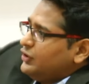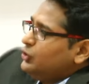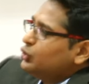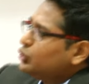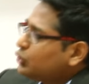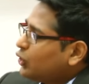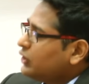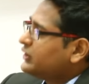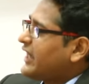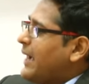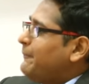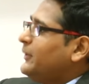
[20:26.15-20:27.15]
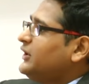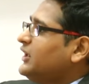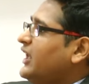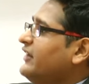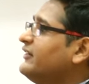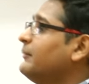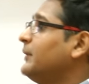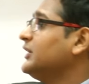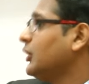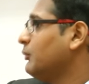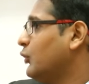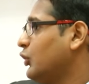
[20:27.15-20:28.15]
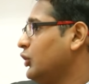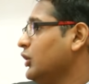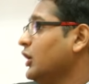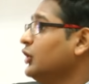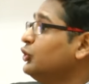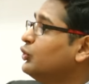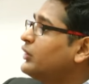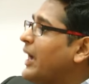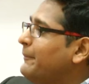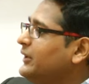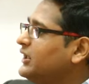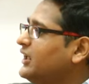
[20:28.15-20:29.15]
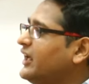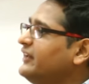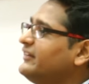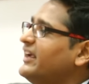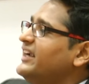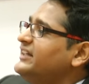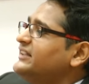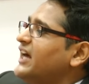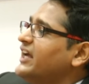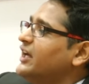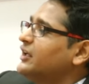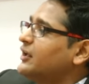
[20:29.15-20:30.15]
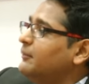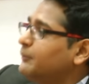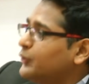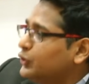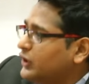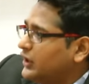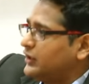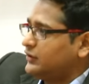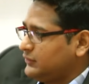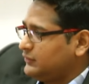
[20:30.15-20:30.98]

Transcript: You don't capitalize a motherboard, you capitalize entire computer.